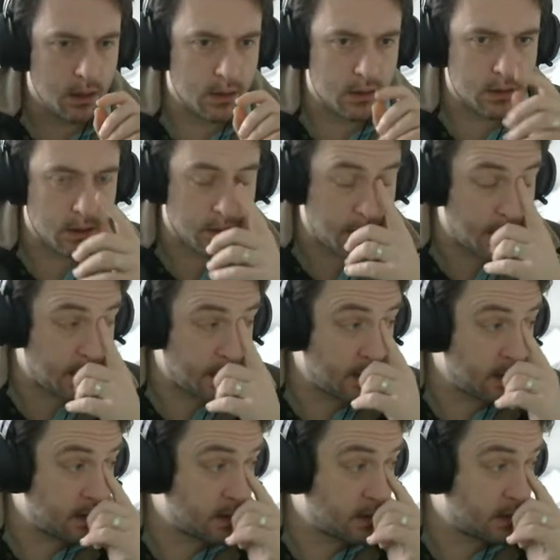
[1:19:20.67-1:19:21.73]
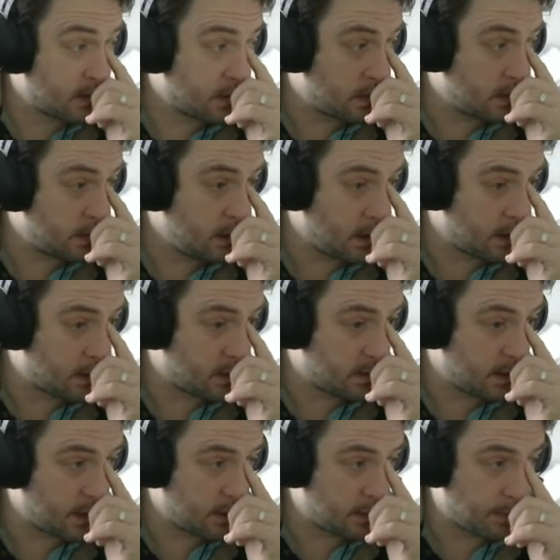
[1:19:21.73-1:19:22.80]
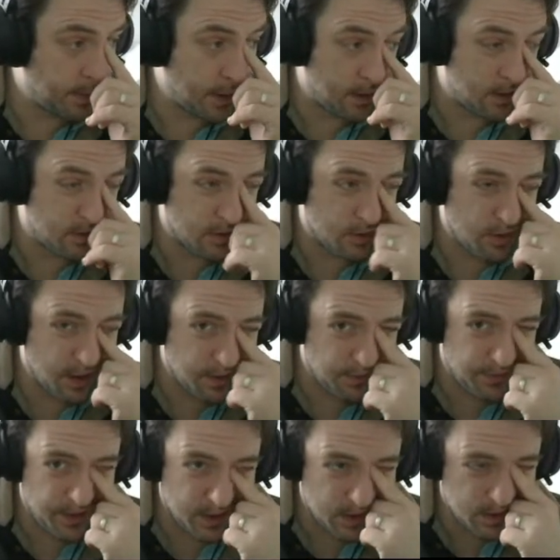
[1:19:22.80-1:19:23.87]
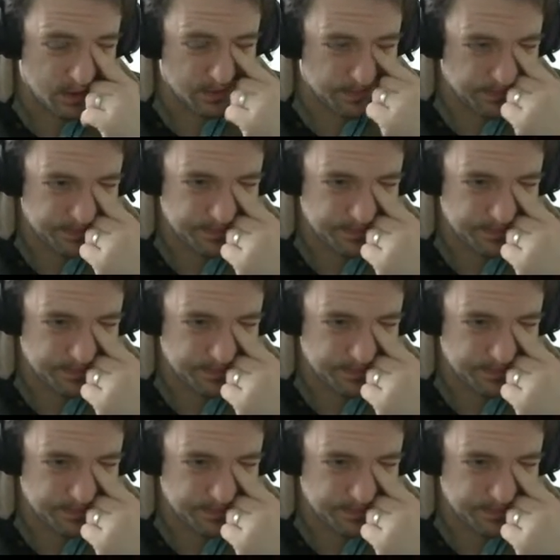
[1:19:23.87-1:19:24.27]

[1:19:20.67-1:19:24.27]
so that is, yeah, just a little bug to try and fix.